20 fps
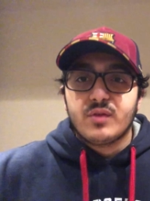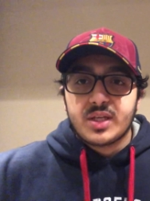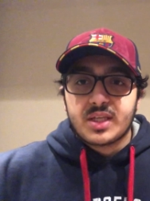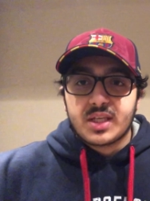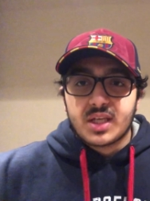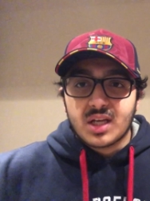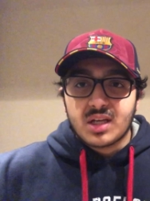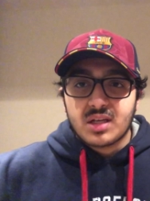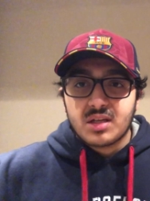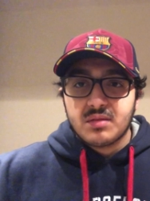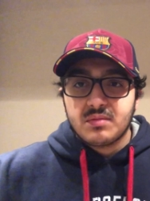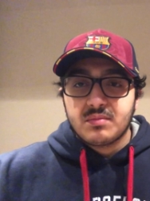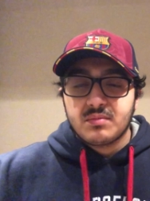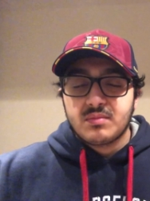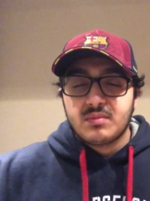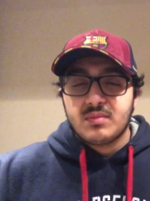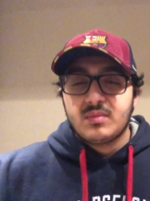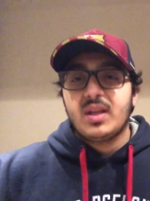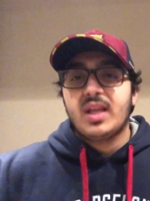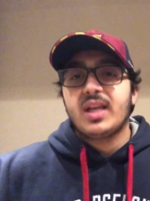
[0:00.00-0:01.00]
kick.
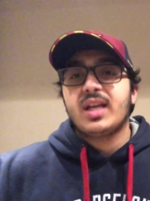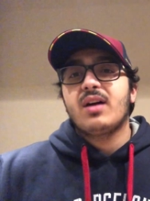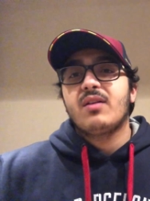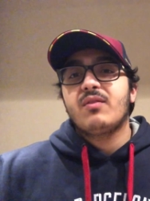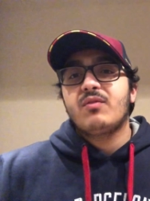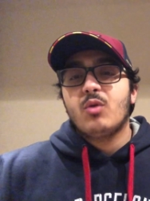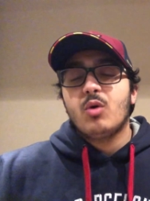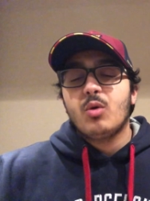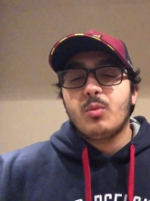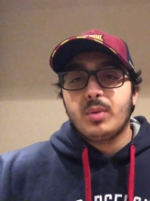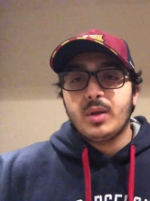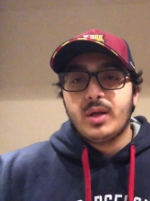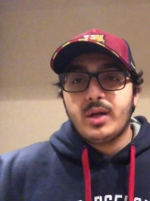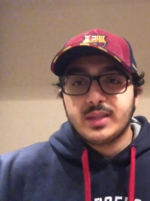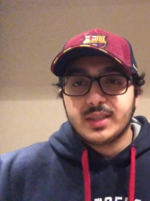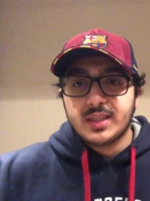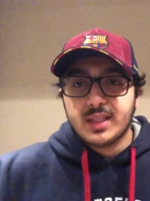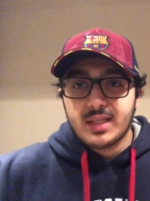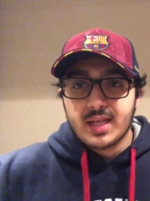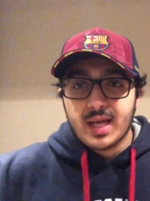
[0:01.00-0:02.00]
They got 4 players
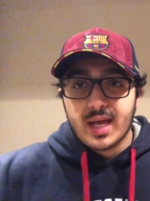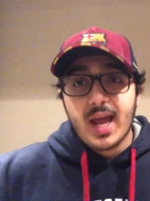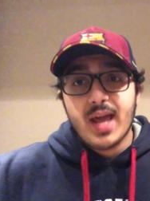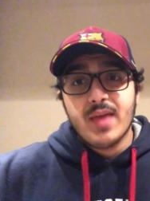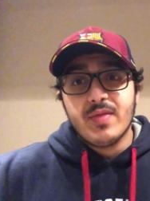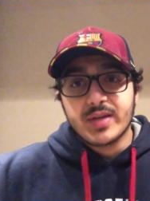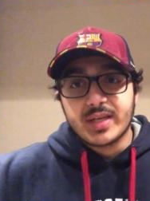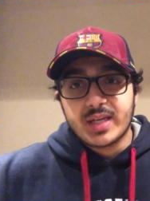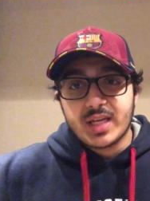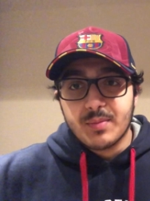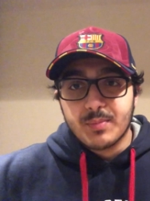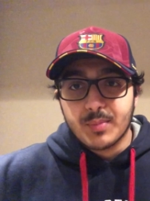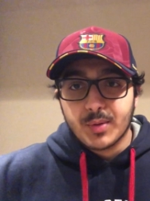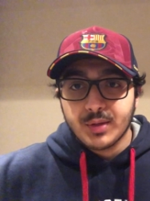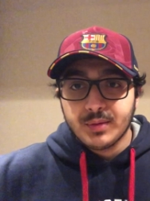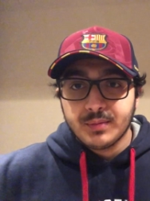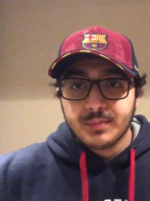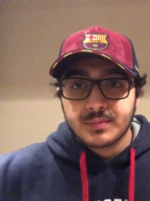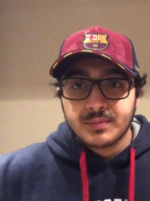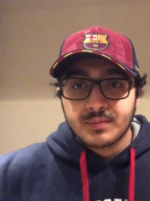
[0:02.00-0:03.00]
in the net and the keeper.